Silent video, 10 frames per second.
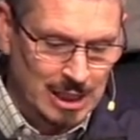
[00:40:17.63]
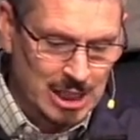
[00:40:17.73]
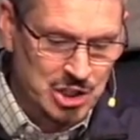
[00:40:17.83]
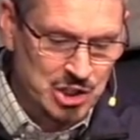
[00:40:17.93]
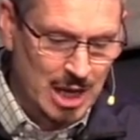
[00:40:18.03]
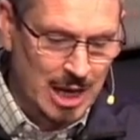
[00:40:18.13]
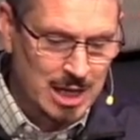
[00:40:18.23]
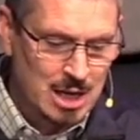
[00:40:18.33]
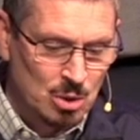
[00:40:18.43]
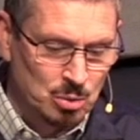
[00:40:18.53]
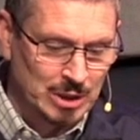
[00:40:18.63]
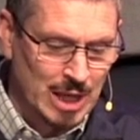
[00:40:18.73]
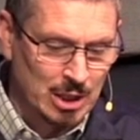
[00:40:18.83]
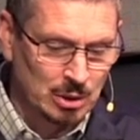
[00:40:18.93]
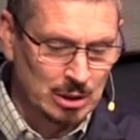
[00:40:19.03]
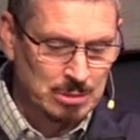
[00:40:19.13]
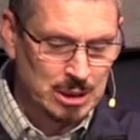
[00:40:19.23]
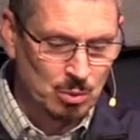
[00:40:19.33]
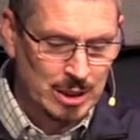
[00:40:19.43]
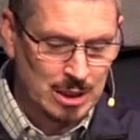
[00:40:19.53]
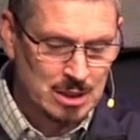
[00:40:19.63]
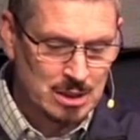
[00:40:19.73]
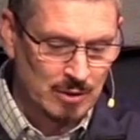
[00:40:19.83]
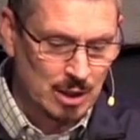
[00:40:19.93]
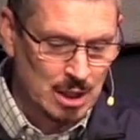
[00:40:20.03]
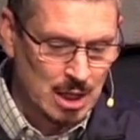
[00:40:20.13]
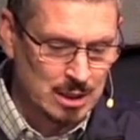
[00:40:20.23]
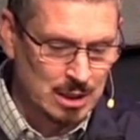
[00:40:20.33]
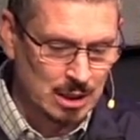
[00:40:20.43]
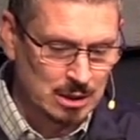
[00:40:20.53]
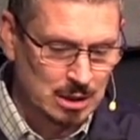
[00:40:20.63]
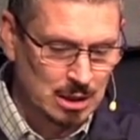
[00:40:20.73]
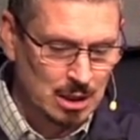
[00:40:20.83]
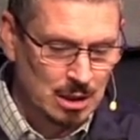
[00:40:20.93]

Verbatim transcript: Each day will not only be a witness of our conduct,